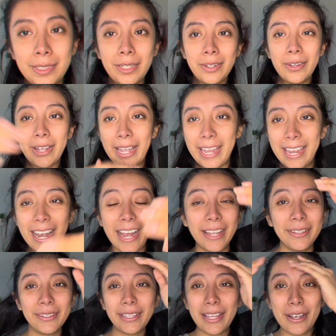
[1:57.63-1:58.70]
Okay, I
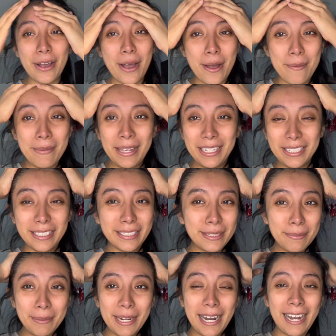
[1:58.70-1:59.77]
look like a hot mess,
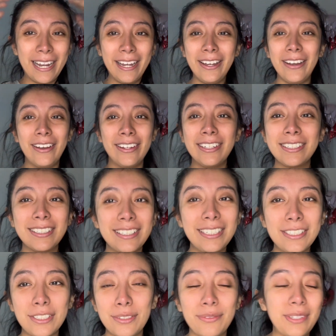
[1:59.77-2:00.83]
but I honestly
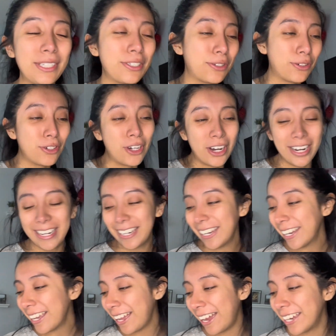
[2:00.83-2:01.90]
just finished
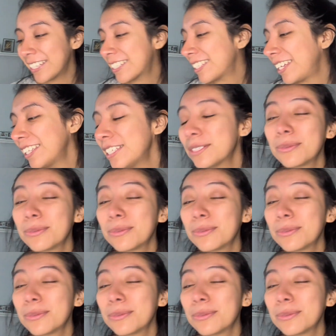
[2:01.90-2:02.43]
crying. I saw this